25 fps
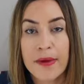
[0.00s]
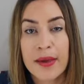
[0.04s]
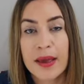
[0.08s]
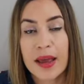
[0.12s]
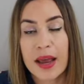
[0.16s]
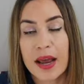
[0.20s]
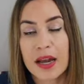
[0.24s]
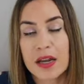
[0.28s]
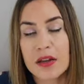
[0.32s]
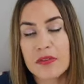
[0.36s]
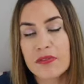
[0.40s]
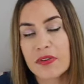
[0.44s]

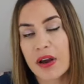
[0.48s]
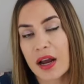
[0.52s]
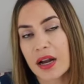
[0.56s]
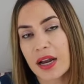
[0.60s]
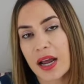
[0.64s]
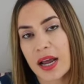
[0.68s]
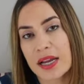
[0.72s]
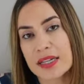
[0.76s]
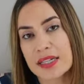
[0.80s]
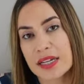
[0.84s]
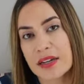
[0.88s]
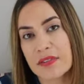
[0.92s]
and you've got to
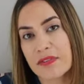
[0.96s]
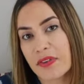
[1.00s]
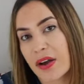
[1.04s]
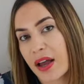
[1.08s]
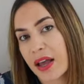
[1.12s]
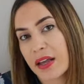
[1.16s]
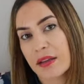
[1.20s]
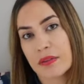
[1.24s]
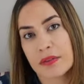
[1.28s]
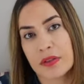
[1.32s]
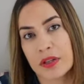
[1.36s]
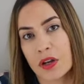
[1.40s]

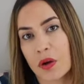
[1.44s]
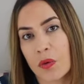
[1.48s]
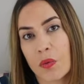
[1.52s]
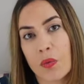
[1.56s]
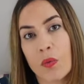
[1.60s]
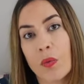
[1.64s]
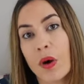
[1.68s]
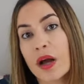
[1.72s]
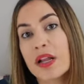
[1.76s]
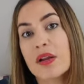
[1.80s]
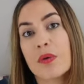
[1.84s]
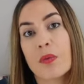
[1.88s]
identify,
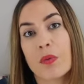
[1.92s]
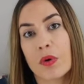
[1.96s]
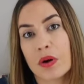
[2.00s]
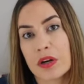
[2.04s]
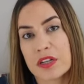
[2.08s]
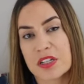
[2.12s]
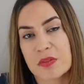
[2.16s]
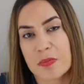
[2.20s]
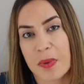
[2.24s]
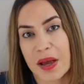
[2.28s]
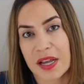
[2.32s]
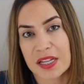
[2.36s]
what
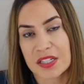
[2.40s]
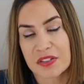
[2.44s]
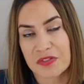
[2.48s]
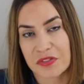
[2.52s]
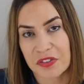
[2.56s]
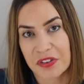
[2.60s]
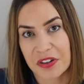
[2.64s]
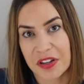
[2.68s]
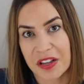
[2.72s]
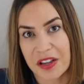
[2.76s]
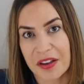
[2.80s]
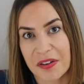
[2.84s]
works best
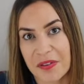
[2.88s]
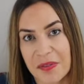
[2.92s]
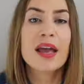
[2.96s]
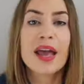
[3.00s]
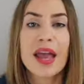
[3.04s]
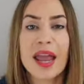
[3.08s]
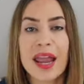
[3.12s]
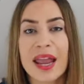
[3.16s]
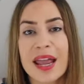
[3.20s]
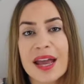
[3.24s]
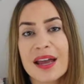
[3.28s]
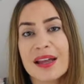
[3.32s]
for you.
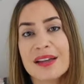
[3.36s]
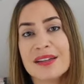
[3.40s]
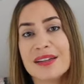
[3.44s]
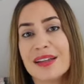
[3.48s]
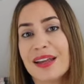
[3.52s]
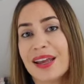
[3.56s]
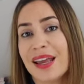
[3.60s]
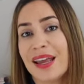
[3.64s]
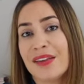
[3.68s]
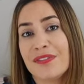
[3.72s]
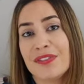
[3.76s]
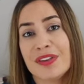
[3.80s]
And
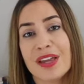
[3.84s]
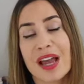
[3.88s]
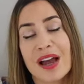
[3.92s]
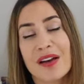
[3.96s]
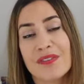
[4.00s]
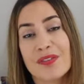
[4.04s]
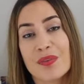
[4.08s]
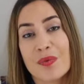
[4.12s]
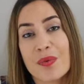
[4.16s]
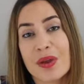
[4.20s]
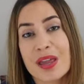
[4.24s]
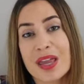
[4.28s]
if you
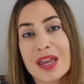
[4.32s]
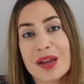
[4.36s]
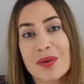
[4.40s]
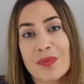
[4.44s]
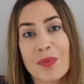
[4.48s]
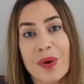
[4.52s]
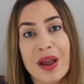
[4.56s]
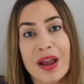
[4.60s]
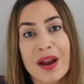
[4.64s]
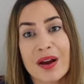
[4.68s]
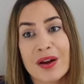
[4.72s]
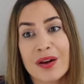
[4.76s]
have a week
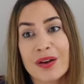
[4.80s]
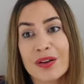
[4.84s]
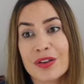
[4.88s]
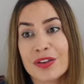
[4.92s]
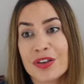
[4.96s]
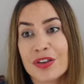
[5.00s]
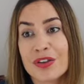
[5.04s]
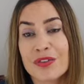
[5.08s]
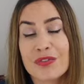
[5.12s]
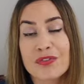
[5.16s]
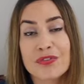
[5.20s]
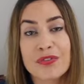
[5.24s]
where
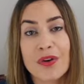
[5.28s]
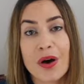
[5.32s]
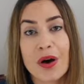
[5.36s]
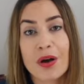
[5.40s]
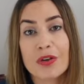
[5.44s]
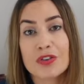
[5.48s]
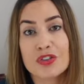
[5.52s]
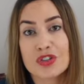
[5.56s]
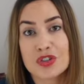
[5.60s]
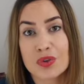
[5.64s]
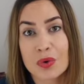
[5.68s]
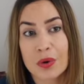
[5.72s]
you
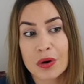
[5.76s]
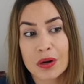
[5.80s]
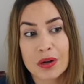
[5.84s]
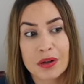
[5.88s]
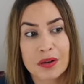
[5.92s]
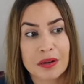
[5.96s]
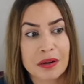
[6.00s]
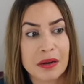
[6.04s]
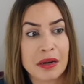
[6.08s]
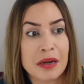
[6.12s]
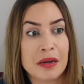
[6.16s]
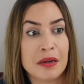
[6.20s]
fall short,
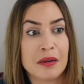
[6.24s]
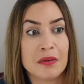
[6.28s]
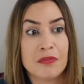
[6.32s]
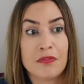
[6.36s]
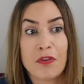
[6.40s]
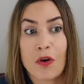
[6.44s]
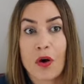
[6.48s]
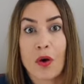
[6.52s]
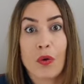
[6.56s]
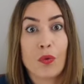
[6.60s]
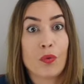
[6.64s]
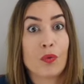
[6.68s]
and you
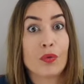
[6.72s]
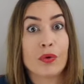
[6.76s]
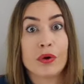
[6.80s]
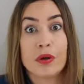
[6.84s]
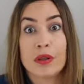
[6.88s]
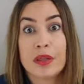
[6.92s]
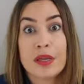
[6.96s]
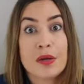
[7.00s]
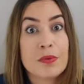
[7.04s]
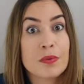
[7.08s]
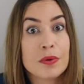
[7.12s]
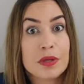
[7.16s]
fall
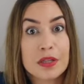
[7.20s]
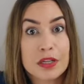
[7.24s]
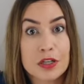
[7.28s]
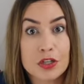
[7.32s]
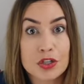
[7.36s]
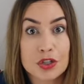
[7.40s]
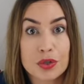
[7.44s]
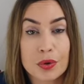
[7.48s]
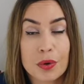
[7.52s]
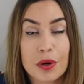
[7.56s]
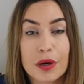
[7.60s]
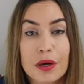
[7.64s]
really, really
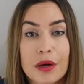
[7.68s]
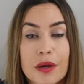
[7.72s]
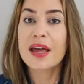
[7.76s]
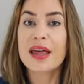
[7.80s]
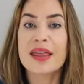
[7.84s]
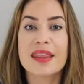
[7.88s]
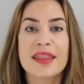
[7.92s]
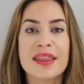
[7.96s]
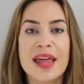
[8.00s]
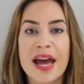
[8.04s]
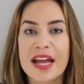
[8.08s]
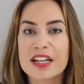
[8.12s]
short,
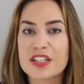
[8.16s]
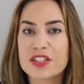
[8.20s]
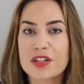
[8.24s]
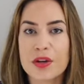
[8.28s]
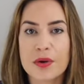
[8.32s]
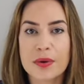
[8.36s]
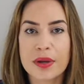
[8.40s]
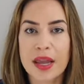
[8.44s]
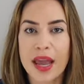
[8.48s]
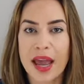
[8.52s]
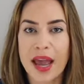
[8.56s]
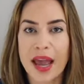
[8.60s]
that's
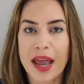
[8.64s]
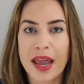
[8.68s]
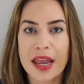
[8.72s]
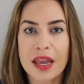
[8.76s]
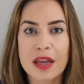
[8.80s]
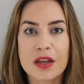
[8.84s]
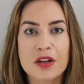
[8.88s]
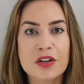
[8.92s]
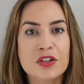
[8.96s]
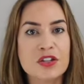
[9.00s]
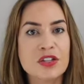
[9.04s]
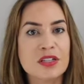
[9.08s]

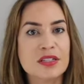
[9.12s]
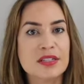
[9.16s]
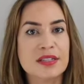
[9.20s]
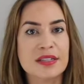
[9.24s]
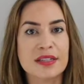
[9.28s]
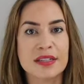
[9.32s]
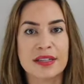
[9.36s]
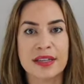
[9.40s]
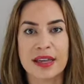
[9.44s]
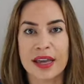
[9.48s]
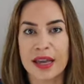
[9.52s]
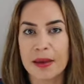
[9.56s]
okay.
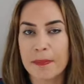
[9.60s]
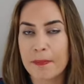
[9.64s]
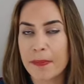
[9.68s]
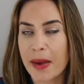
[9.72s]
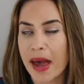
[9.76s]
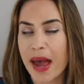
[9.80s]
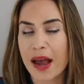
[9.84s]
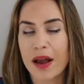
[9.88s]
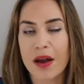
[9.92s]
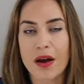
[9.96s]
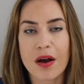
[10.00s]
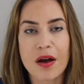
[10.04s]
Just get
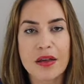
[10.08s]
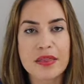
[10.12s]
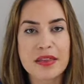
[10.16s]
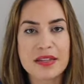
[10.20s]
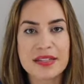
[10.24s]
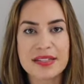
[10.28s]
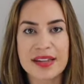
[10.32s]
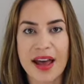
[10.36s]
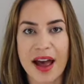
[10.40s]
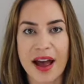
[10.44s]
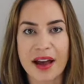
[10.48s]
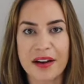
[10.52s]
back on the
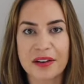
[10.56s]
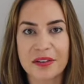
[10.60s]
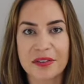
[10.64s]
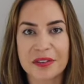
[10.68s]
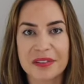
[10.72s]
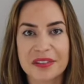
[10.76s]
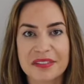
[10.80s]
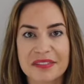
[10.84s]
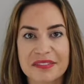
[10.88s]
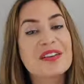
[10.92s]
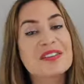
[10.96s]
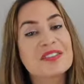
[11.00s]

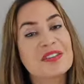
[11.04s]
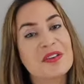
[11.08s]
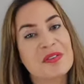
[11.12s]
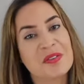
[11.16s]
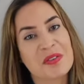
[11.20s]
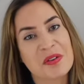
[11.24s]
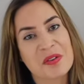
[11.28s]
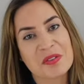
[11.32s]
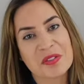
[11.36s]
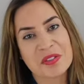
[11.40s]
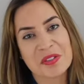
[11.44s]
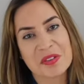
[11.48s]
saddle. So
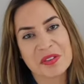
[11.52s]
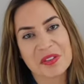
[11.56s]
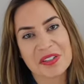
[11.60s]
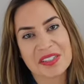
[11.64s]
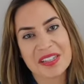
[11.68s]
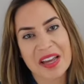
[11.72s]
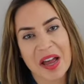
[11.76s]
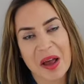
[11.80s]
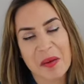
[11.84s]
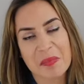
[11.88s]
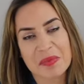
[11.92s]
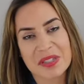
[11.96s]
those are the
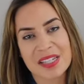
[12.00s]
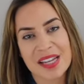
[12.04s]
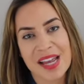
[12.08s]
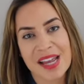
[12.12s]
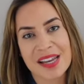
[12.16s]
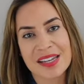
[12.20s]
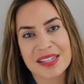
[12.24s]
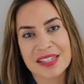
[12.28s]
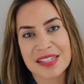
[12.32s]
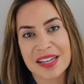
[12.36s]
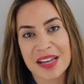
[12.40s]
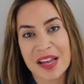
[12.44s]
top
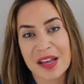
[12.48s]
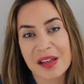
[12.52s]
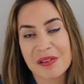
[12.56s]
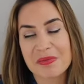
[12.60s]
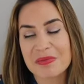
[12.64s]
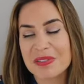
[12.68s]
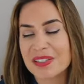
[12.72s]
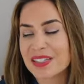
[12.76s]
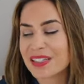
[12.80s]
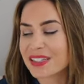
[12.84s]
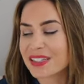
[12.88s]
10 tips.